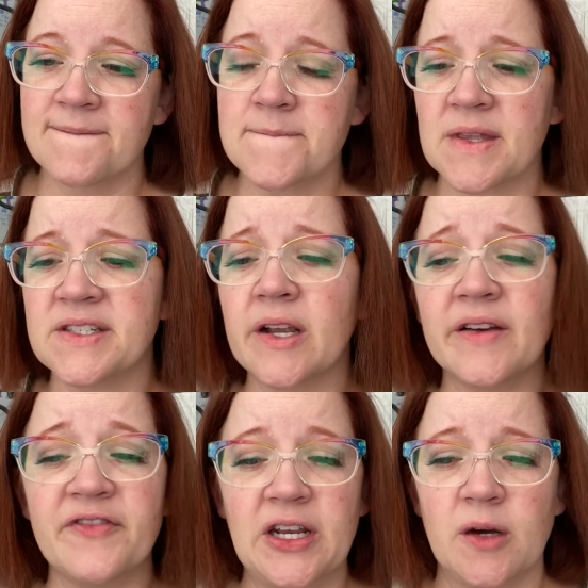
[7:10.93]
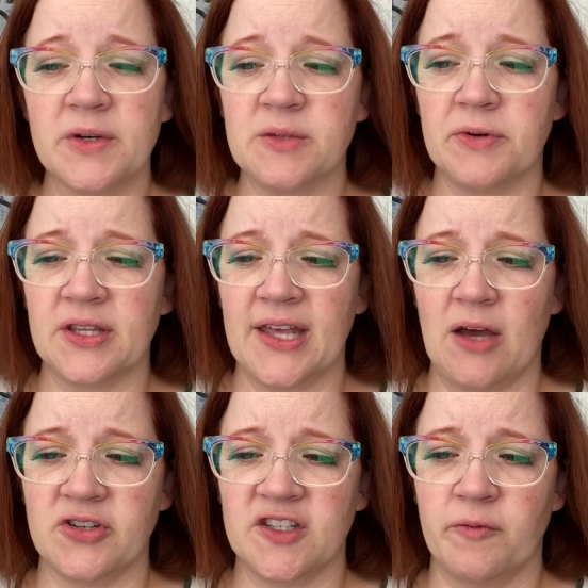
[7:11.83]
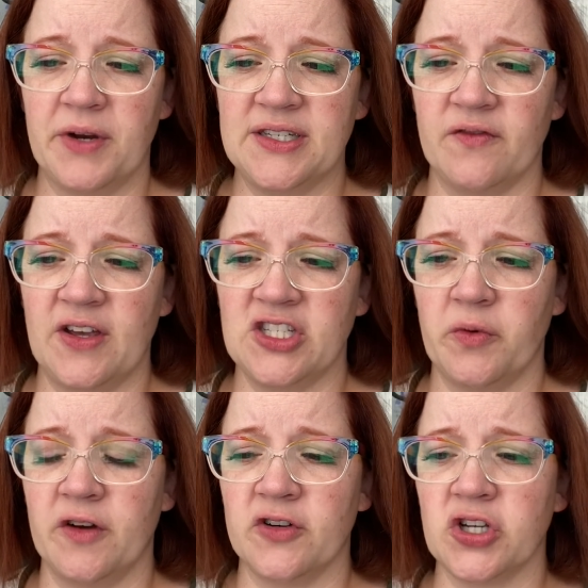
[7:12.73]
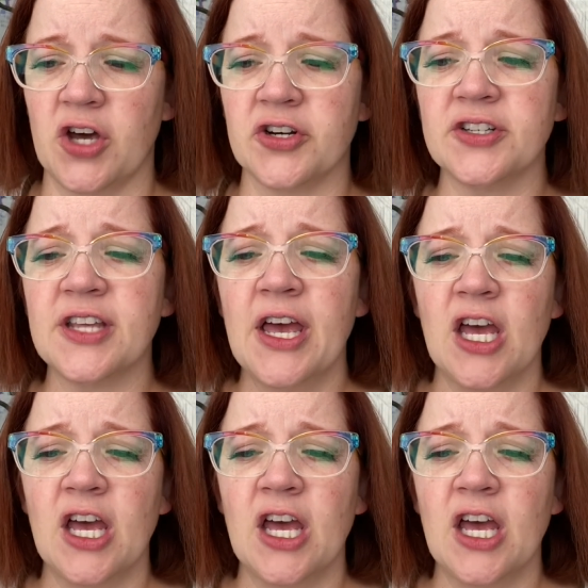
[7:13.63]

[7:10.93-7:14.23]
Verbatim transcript: Seraphina, whispered the Countess of Brazenface to one of her daughters,